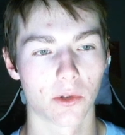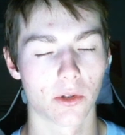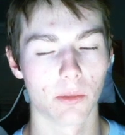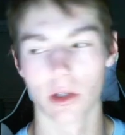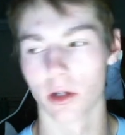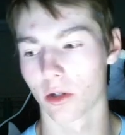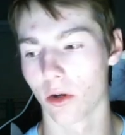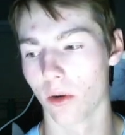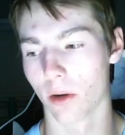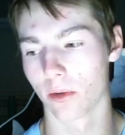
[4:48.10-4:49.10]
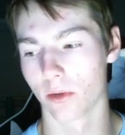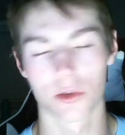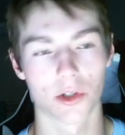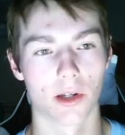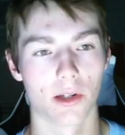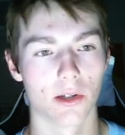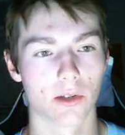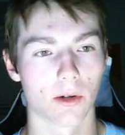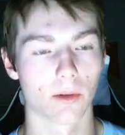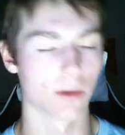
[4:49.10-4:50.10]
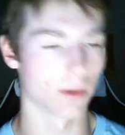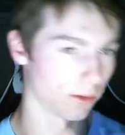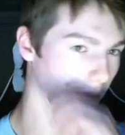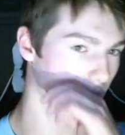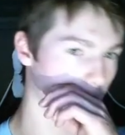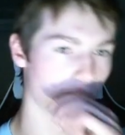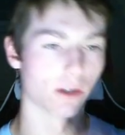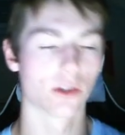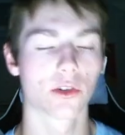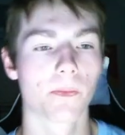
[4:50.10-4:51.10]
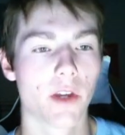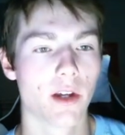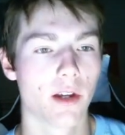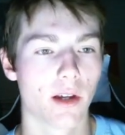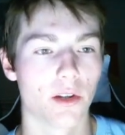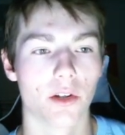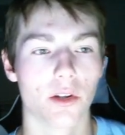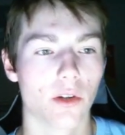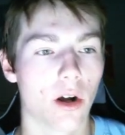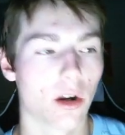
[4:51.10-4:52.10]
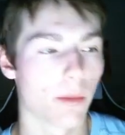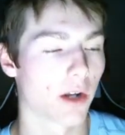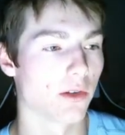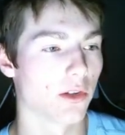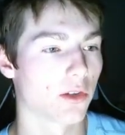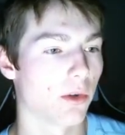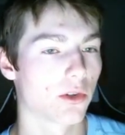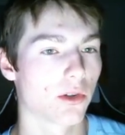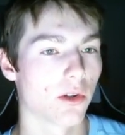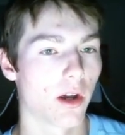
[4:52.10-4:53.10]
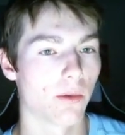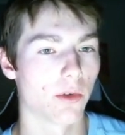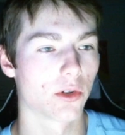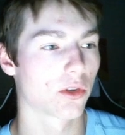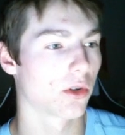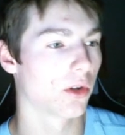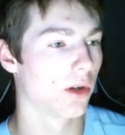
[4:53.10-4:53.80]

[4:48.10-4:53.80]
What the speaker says: you could be like, oh, I want to learn Chinese or I want to learn English, and then it automatically switch to that, which